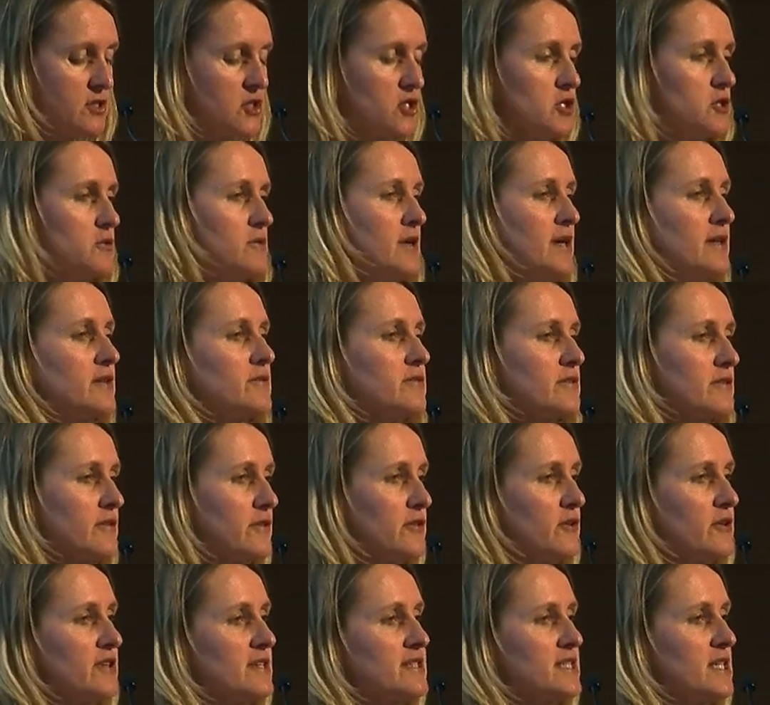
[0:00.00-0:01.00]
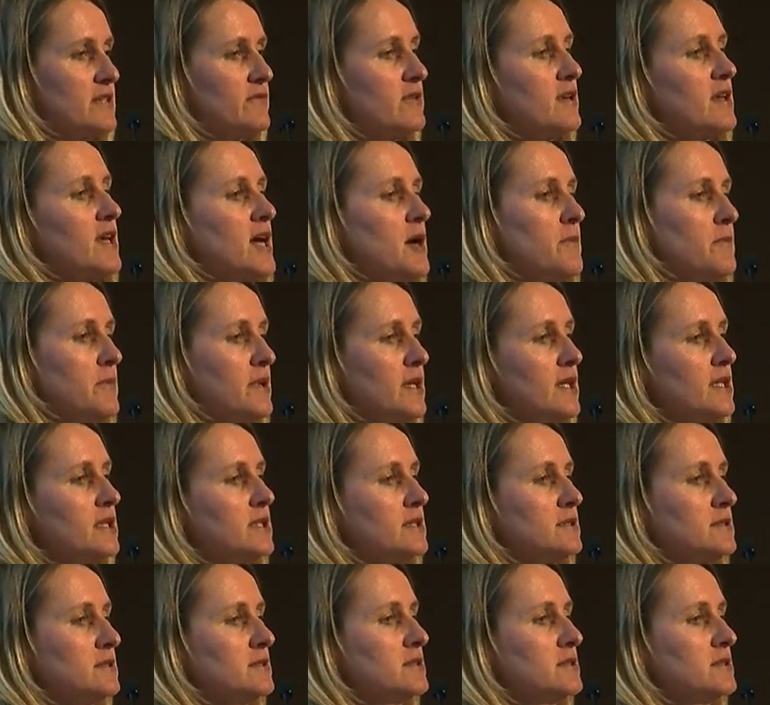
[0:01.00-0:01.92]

237 companies.